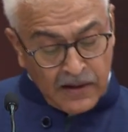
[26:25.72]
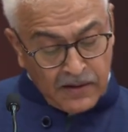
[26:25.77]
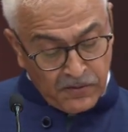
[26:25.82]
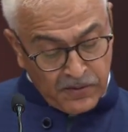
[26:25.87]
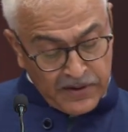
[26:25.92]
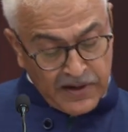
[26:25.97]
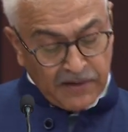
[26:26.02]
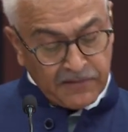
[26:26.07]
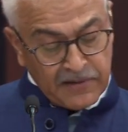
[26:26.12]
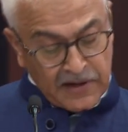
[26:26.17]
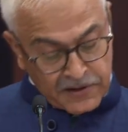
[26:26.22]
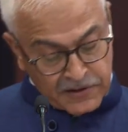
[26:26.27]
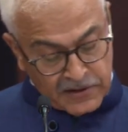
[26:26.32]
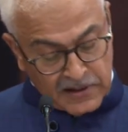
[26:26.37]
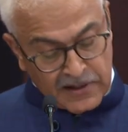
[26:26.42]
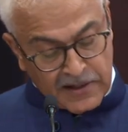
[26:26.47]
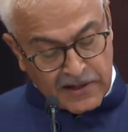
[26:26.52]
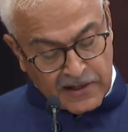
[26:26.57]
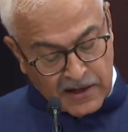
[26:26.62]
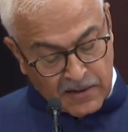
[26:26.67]
We have national
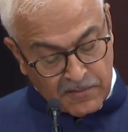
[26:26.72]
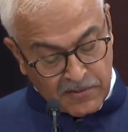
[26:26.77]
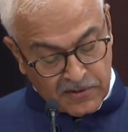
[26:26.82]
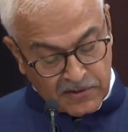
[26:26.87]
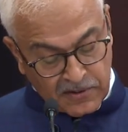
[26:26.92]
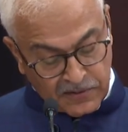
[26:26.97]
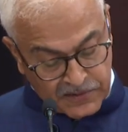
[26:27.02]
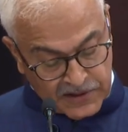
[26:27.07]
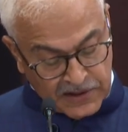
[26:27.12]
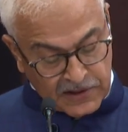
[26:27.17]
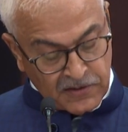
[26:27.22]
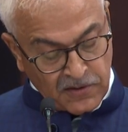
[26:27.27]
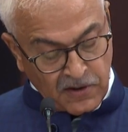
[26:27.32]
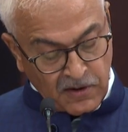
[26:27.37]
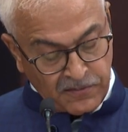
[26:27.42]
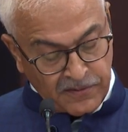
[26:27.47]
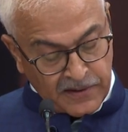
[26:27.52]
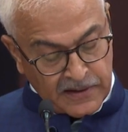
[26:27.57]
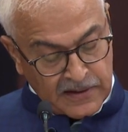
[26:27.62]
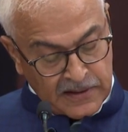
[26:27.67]
database of sexual
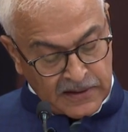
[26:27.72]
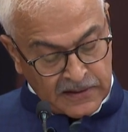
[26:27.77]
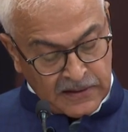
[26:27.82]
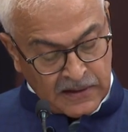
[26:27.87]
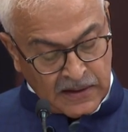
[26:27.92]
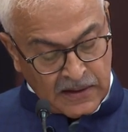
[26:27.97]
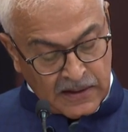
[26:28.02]
offenders.